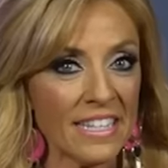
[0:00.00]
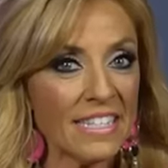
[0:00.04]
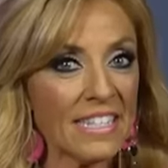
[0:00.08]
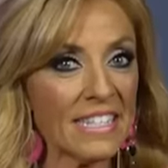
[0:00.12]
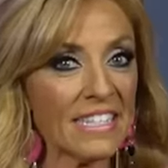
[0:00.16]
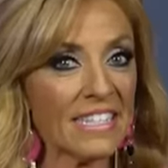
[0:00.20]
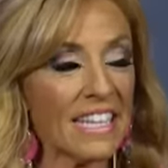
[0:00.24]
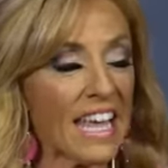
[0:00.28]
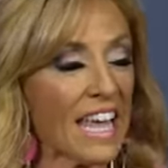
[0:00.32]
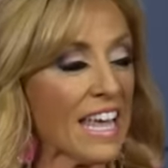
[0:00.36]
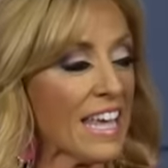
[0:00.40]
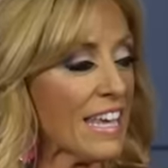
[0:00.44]
is
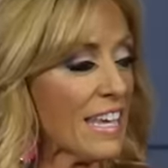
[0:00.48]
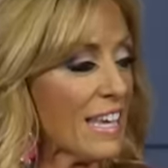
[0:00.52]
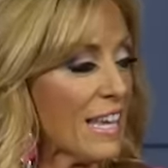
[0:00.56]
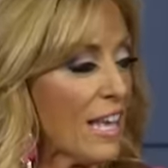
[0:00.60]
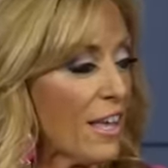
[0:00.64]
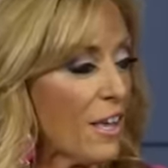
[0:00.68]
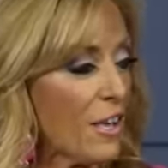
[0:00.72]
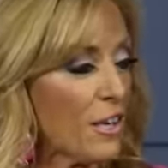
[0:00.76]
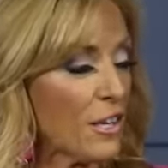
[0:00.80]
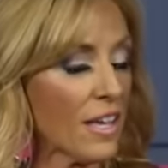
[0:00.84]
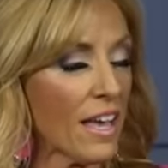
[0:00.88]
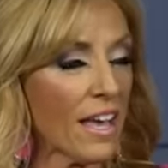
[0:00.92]
a
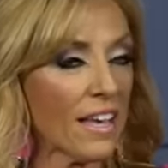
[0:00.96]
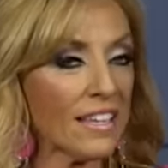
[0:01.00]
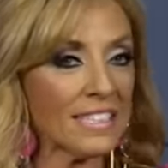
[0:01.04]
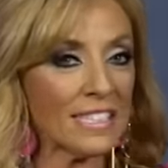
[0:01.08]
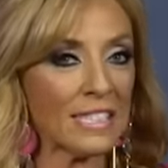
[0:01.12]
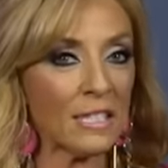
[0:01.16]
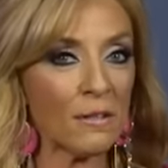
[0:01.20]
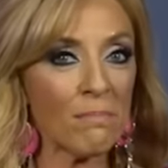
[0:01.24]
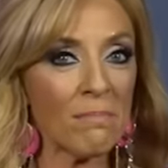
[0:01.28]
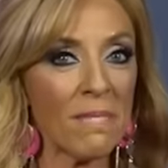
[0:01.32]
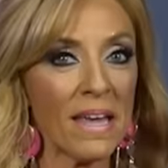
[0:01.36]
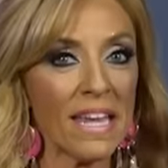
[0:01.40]

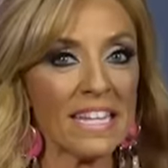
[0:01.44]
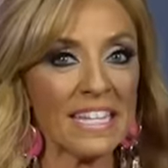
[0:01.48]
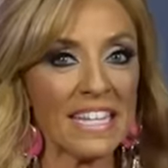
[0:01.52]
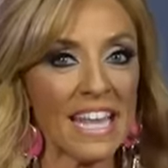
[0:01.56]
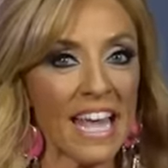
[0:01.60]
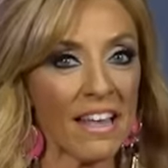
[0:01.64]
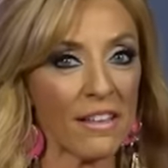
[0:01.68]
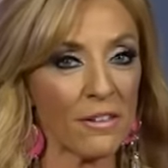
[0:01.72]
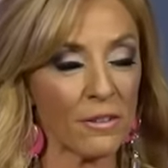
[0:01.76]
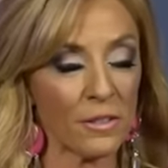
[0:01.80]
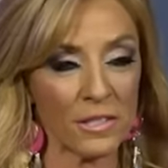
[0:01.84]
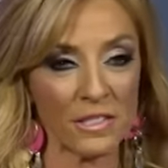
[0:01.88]
custom-made
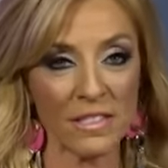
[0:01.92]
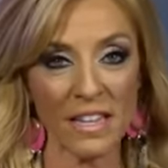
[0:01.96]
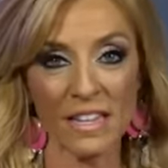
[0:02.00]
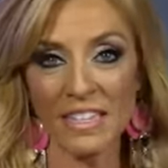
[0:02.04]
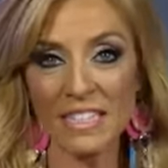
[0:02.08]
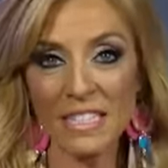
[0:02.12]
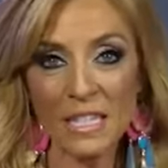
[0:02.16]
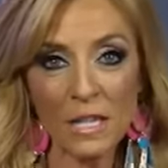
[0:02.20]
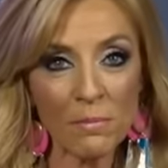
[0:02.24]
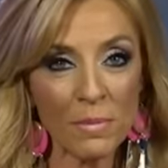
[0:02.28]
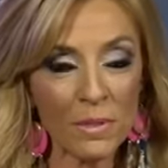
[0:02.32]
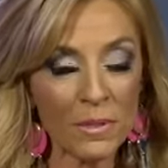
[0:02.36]
calendar. It's not
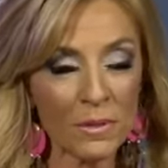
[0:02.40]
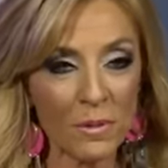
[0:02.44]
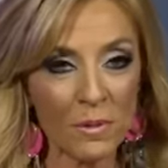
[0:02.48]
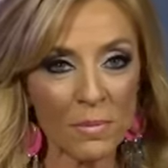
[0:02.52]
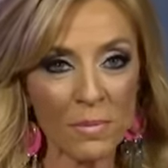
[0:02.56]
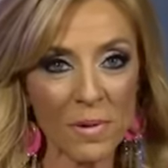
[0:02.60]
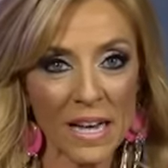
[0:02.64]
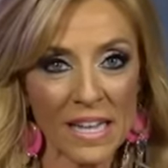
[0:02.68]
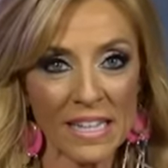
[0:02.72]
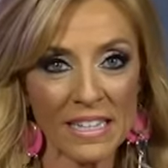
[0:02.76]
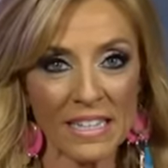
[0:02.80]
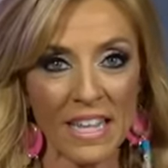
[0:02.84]
a typical
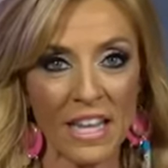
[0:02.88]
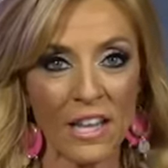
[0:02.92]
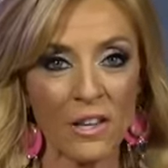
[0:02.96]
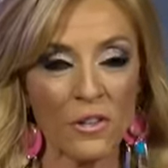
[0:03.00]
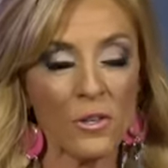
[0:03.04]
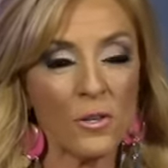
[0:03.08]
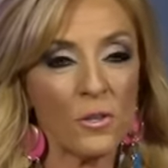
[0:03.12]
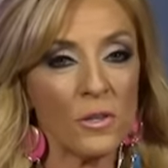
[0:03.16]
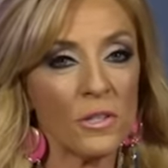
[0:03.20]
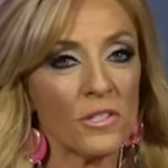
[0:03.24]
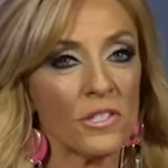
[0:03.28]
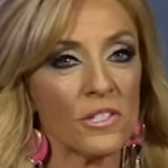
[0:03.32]
one.
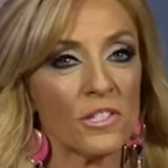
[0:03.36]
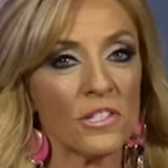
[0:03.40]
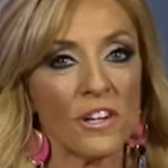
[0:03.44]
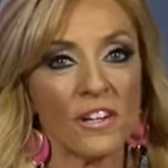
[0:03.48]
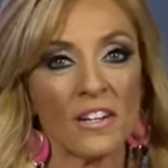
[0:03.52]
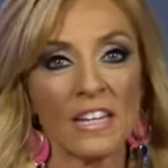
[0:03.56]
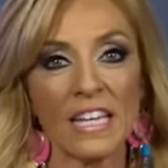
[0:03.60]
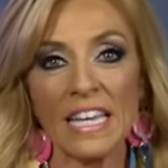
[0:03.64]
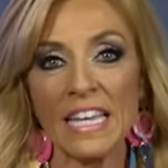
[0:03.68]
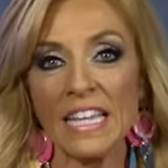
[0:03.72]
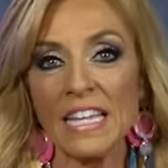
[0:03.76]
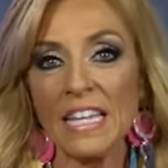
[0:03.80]
You can start
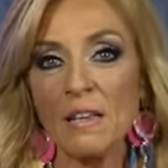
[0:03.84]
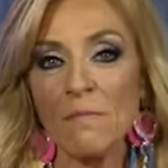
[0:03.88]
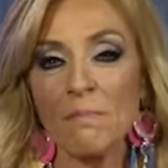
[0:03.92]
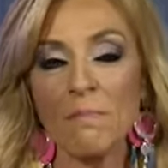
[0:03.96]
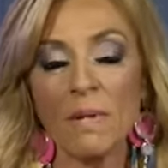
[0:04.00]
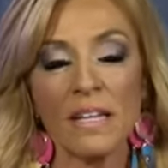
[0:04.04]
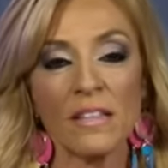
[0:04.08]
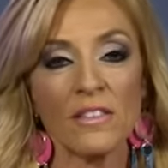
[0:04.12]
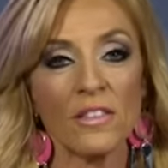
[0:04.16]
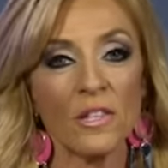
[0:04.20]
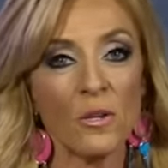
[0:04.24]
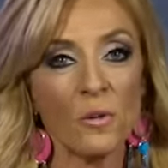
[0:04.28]
any
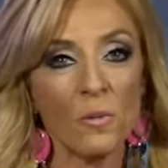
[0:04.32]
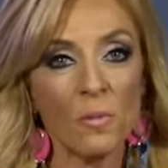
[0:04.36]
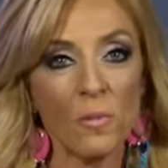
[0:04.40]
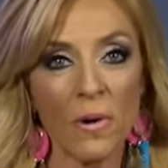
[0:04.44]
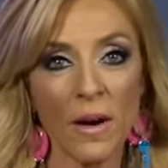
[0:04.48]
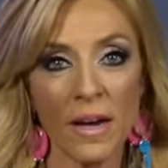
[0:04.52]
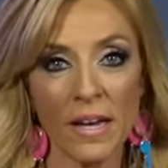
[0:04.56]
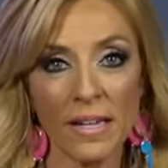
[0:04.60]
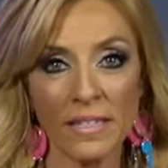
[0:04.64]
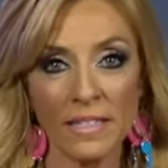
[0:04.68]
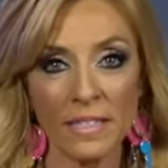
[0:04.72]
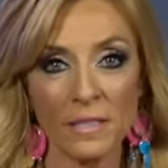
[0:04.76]
month you
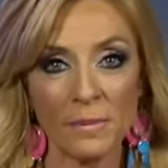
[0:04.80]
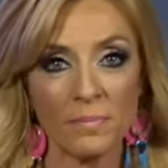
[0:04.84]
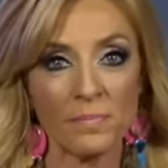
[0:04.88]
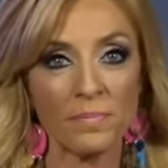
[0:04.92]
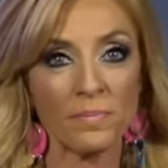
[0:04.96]
want.